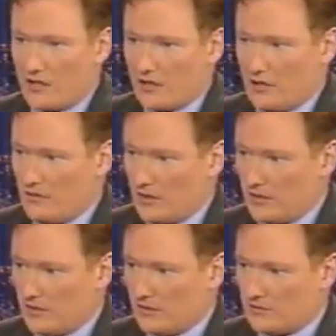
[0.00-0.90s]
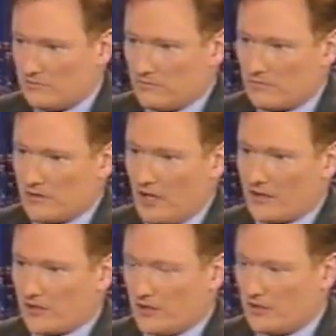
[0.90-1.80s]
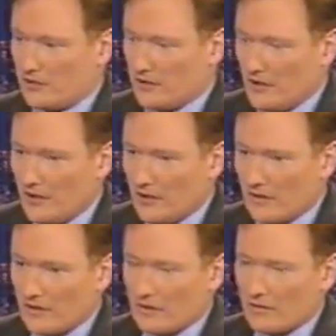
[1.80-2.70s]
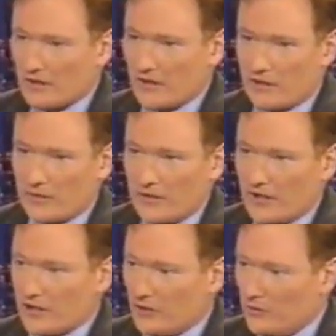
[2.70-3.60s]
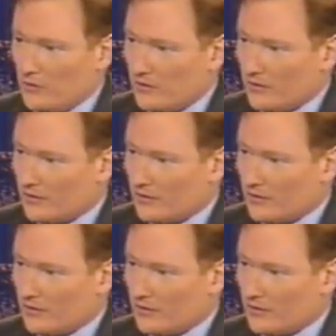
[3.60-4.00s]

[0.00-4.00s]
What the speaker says: and Conan and Carson. They're really cool.